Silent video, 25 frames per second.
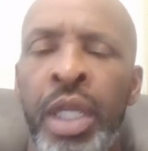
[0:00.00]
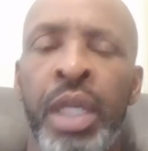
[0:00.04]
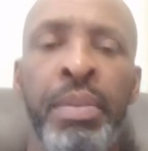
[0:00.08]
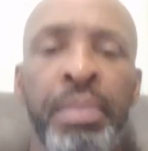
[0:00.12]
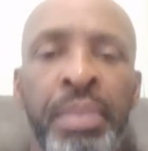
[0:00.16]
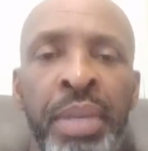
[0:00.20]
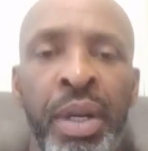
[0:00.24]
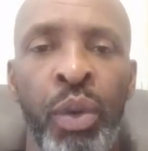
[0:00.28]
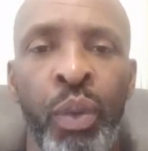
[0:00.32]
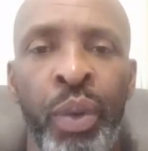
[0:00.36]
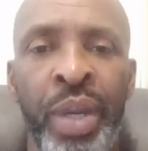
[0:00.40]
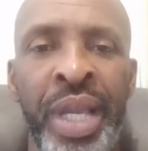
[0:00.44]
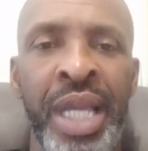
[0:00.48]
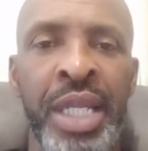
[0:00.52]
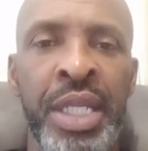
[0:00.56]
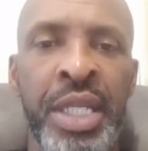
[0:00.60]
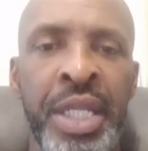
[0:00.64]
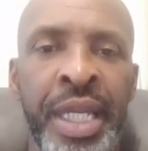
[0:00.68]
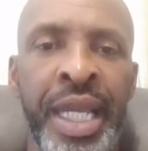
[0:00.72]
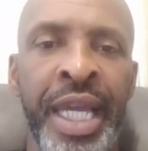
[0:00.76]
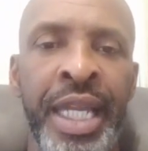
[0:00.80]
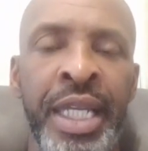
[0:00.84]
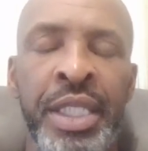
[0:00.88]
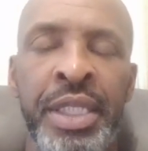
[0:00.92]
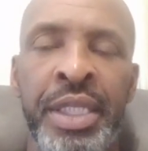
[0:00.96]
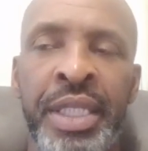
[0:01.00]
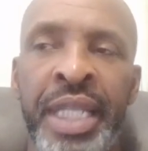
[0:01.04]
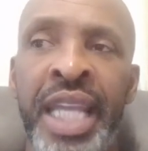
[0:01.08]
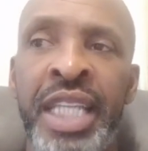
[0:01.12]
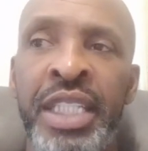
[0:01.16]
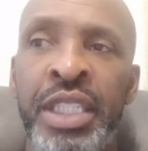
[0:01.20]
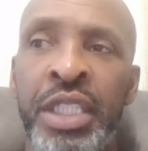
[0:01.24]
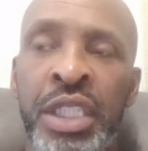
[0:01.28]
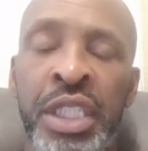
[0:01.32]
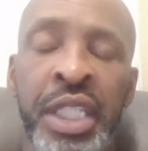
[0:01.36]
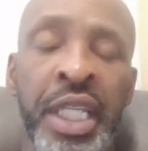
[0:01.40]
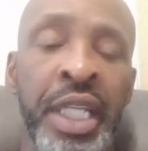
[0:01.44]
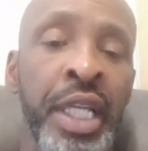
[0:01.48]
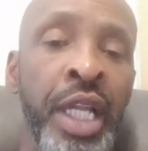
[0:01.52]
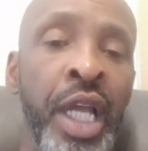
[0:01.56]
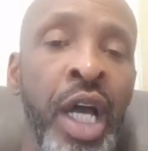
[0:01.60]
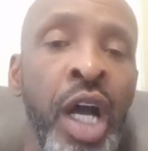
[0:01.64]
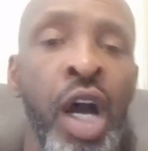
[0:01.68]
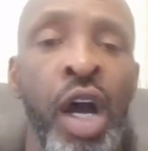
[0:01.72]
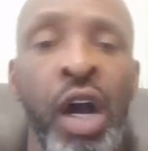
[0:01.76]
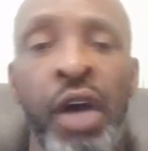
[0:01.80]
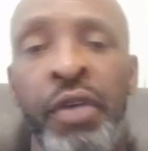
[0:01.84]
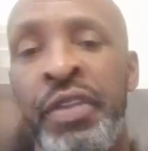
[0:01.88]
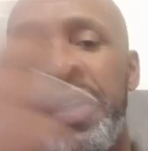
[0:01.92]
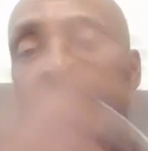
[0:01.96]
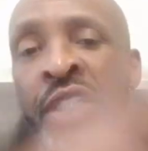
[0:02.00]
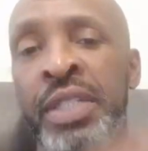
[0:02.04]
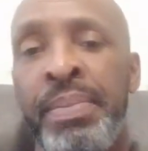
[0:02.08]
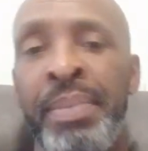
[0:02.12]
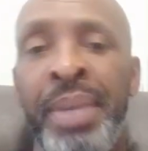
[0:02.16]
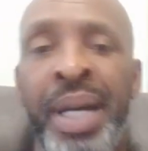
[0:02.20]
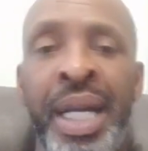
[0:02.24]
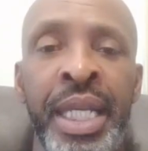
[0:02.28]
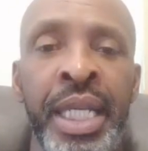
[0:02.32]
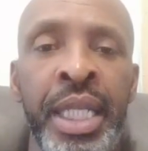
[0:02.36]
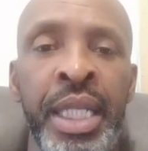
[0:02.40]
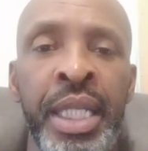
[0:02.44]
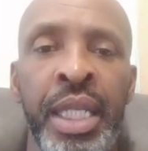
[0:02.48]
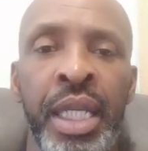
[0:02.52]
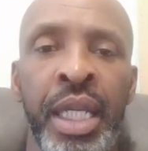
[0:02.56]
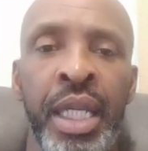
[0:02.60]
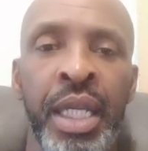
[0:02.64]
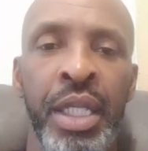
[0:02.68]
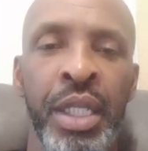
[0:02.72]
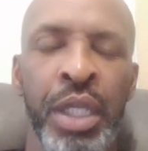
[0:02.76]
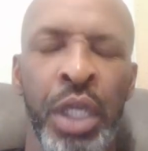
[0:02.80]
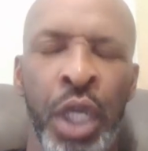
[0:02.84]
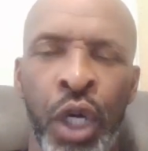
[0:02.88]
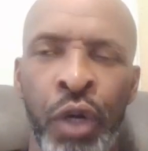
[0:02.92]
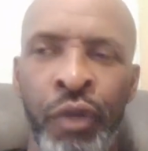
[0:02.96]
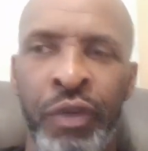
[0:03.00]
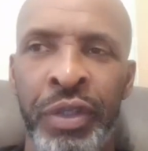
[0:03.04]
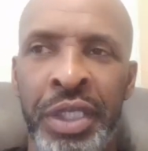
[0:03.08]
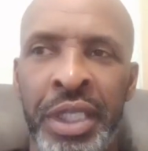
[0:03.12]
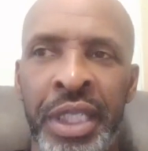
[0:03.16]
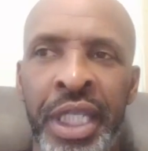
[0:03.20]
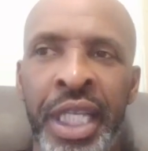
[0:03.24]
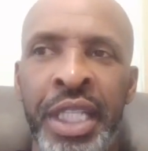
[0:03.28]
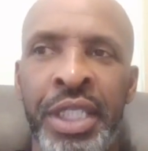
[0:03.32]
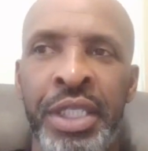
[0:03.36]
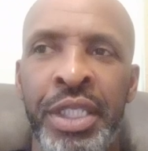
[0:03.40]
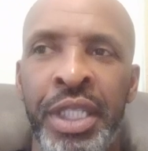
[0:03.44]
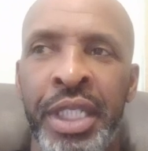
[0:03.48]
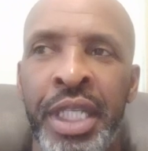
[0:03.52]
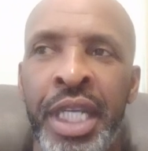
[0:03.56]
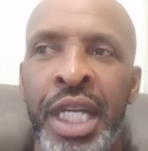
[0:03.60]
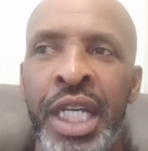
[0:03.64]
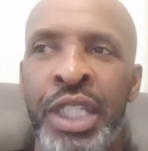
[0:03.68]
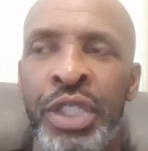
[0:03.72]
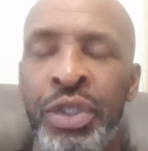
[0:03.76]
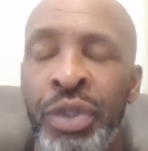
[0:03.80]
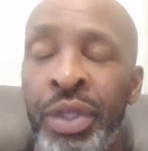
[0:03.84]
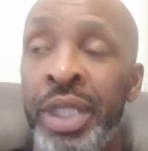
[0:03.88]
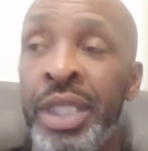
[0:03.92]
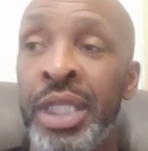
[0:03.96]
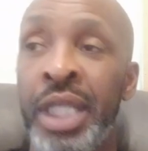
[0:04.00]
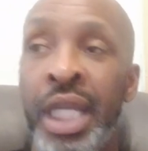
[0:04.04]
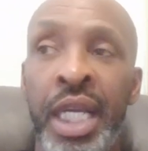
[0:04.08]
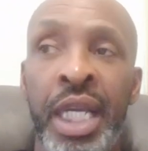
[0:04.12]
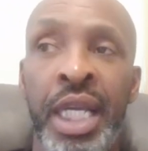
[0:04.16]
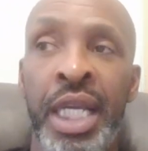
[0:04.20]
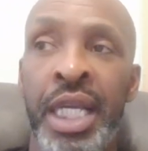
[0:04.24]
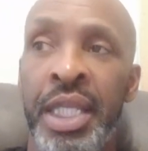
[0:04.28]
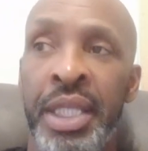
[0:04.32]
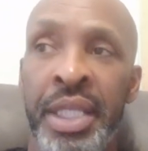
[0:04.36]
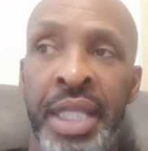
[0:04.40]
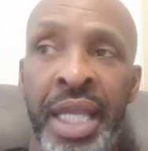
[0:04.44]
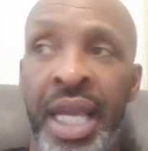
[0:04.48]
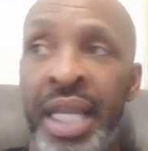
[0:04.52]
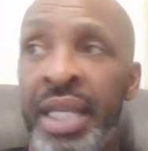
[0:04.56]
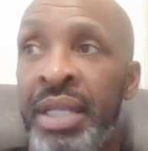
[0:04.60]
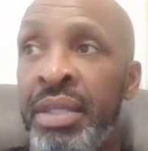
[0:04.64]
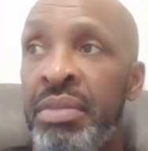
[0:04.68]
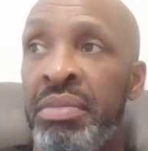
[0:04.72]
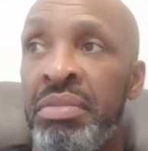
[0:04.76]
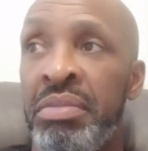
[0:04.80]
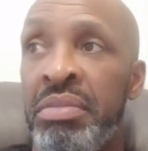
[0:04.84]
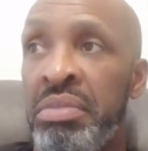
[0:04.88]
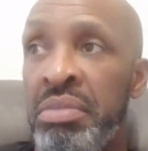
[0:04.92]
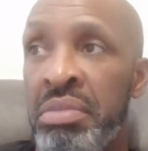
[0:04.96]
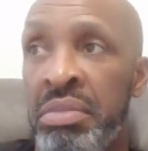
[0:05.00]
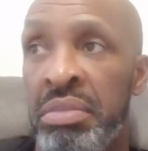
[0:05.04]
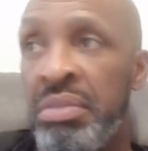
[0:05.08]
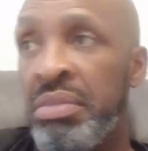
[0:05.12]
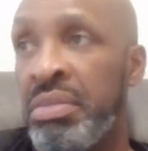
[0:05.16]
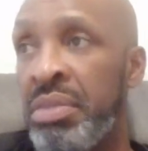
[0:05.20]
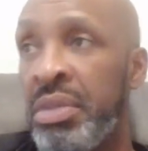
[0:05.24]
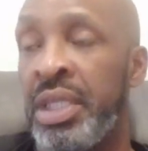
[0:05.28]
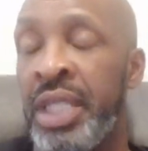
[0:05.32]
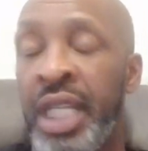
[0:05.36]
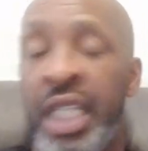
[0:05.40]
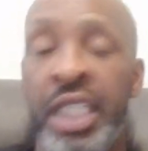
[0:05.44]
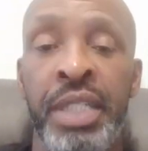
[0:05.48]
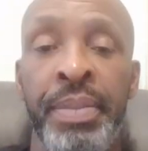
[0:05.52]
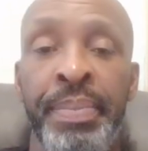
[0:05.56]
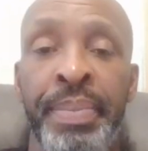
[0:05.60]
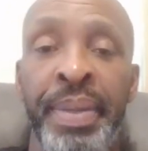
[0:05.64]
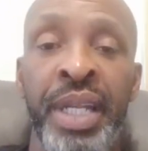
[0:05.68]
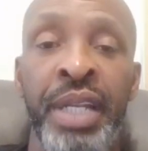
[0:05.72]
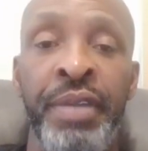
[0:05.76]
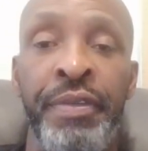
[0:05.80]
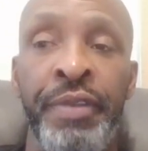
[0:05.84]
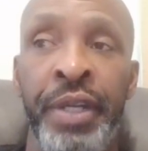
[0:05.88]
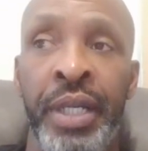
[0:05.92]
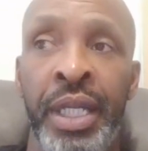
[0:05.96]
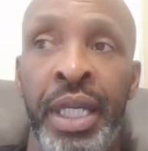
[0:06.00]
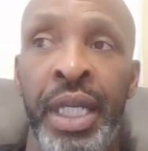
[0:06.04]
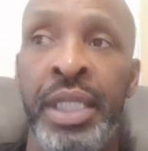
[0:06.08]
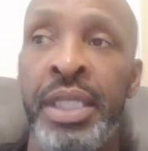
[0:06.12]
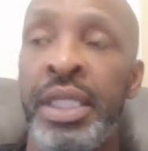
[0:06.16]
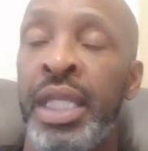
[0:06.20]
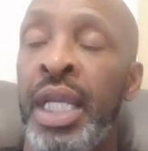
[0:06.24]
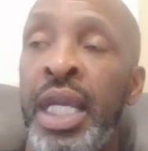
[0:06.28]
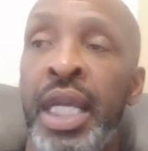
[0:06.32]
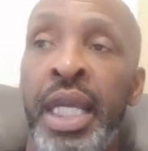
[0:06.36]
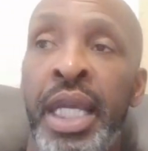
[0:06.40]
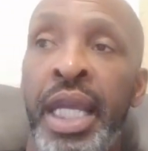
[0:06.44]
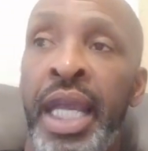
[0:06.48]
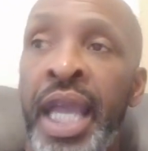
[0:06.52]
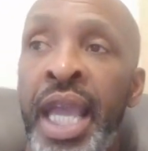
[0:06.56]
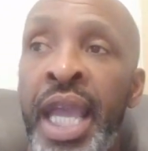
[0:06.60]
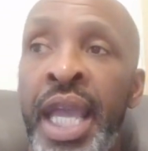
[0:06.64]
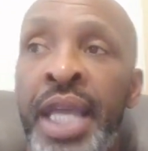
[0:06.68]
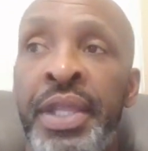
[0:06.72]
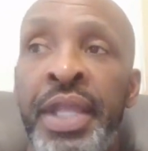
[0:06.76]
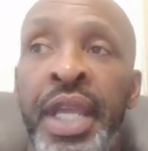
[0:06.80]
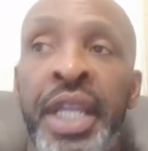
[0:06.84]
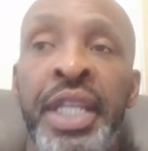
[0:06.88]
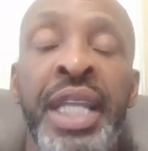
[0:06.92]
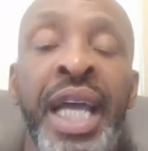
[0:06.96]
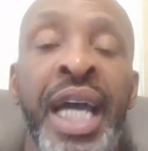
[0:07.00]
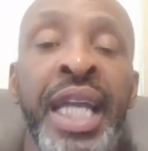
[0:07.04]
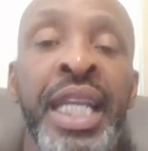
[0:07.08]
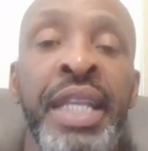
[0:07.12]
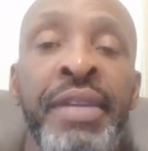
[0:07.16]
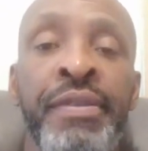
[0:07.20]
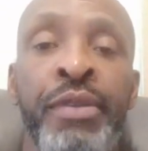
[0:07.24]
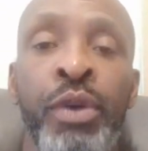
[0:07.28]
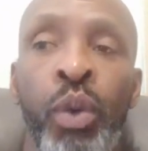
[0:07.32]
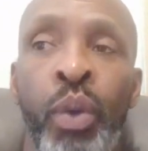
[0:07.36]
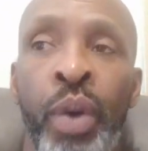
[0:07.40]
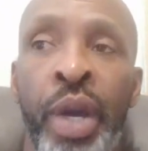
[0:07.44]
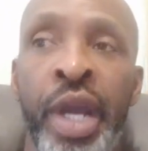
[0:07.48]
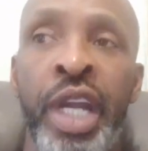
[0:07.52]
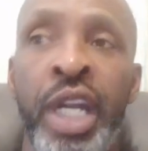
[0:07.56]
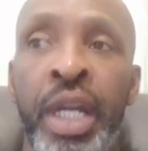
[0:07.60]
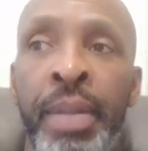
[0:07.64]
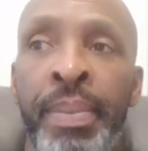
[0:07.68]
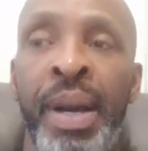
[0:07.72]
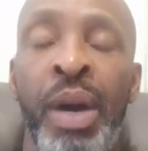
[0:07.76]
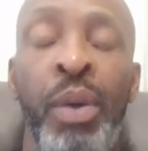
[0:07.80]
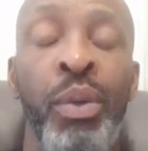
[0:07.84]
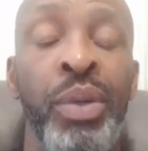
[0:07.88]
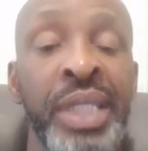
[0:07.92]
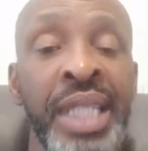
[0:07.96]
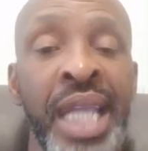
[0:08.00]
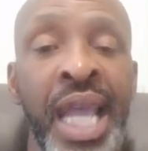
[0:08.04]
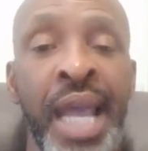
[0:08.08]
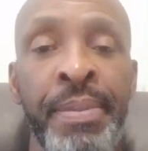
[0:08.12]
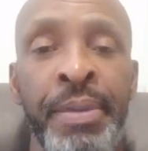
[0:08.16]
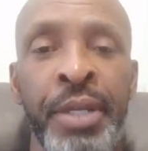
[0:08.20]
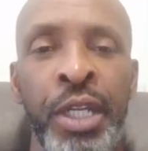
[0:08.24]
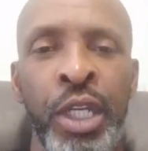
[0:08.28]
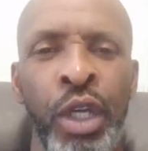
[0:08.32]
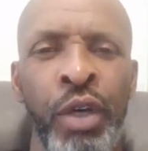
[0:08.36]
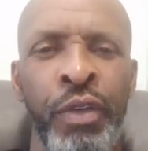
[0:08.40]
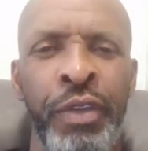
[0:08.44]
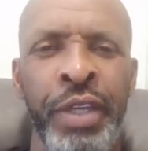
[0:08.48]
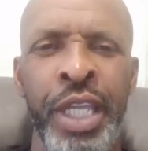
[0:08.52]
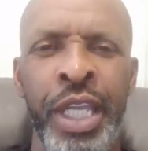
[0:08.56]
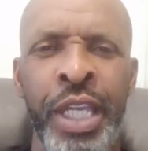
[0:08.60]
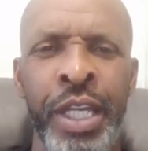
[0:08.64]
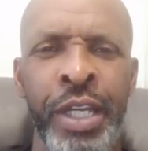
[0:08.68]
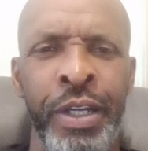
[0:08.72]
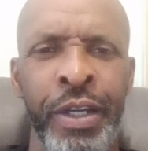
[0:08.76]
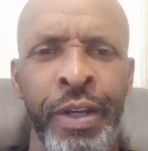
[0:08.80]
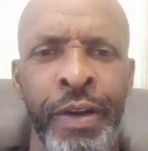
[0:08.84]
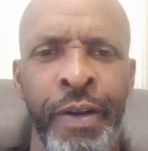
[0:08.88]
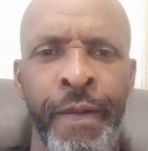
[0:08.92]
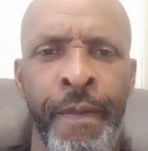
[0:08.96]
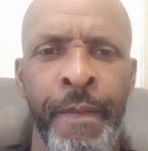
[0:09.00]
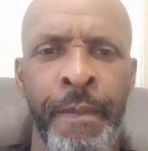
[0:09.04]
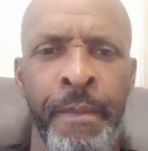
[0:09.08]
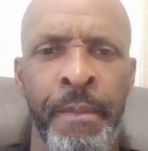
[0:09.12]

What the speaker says: But we in the United States are sending all this money overseas to countries that doesn't benefit us, and they're not even worried about what's happening over here.